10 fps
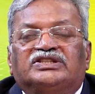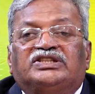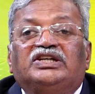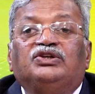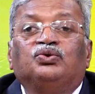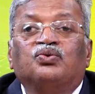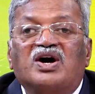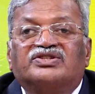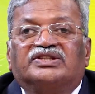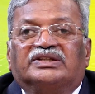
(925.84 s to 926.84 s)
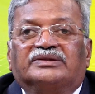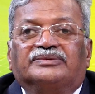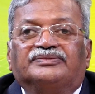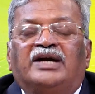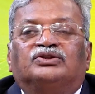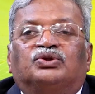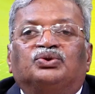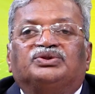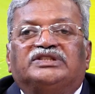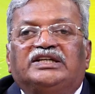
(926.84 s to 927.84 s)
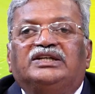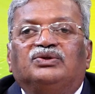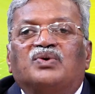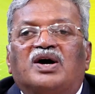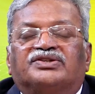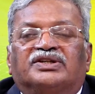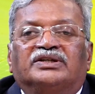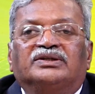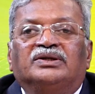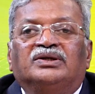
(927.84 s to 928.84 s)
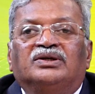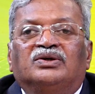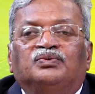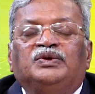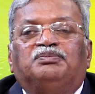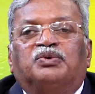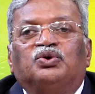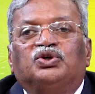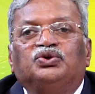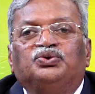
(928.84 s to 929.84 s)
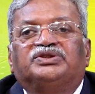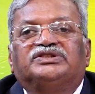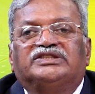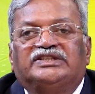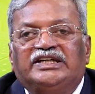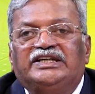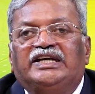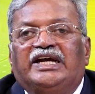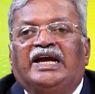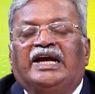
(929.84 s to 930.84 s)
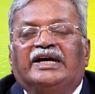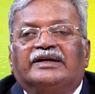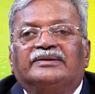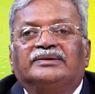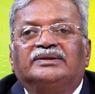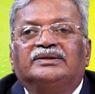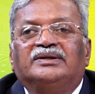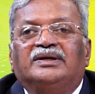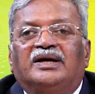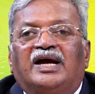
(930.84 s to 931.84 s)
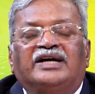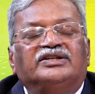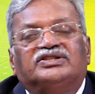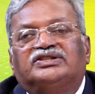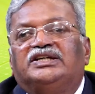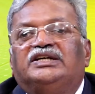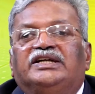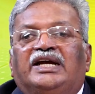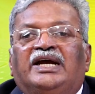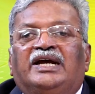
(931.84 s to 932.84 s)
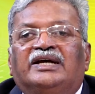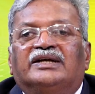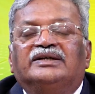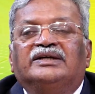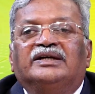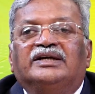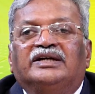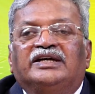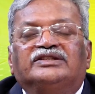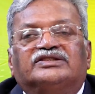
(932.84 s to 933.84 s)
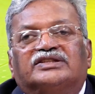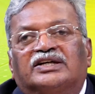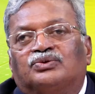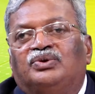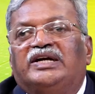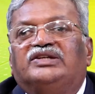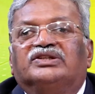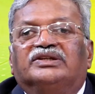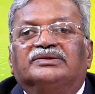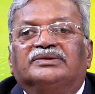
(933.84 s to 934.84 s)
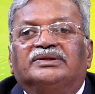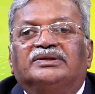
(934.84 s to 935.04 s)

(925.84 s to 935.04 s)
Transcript: chilled water, and through chilled water we produce chilled air, and chilled air is circulated